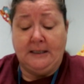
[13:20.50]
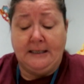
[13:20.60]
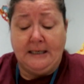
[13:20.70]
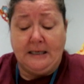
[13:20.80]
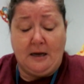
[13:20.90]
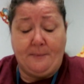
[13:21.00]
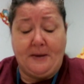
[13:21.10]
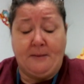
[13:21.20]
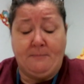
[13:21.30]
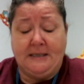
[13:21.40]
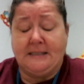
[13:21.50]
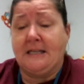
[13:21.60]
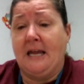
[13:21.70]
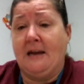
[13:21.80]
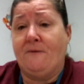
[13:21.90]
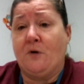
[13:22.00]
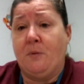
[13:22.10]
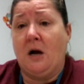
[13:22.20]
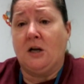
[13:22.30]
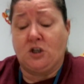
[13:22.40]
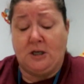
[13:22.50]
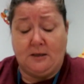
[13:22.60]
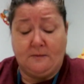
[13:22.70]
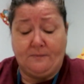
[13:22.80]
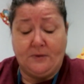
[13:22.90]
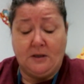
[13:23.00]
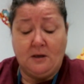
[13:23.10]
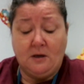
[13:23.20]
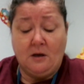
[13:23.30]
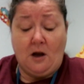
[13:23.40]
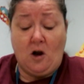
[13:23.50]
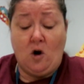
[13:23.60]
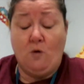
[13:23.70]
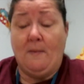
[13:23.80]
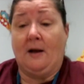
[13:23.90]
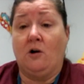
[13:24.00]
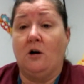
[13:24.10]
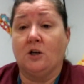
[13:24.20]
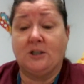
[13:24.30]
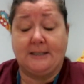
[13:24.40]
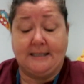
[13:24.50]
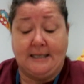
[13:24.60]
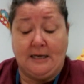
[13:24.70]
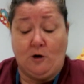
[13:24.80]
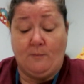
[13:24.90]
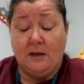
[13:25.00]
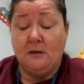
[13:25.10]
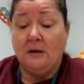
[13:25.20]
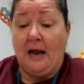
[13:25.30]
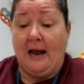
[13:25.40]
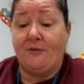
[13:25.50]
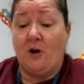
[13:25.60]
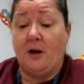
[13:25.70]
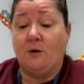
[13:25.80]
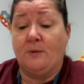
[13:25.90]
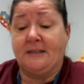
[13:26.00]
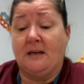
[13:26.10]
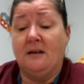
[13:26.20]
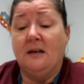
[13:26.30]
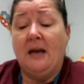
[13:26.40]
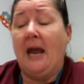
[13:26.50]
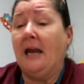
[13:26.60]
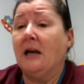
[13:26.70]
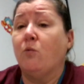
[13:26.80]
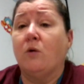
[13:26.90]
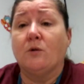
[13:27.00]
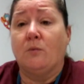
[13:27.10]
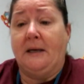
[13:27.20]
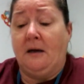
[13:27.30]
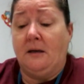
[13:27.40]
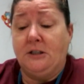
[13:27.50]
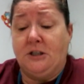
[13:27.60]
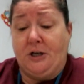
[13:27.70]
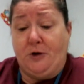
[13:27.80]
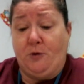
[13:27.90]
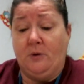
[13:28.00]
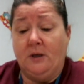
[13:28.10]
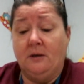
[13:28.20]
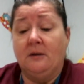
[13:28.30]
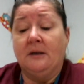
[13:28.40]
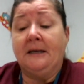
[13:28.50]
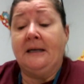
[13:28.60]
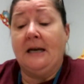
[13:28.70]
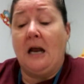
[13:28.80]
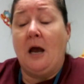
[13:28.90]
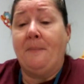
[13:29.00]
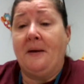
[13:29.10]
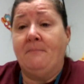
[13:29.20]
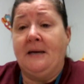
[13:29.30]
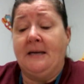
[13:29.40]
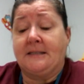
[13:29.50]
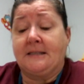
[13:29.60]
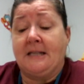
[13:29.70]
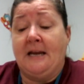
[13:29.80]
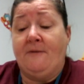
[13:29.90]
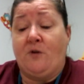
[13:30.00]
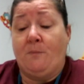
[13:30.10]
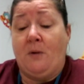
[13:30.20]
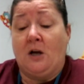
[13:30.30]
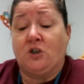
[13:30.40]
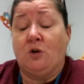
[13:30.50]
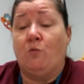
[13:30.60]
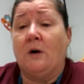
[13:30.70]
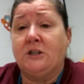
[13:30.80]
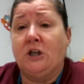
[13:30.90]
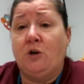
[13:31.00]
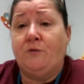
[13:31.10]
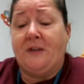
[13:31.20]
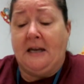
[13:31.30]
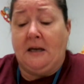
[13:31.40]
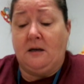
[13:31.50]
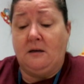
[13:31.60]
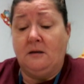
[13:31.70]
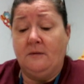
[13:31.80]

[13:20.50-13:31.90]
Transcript: Get up and be slave for Pasha. Oh my gosh, it's him. I thought it was a... Hank, what are we going to do? Get up and be a slave for Pasha. What do you think?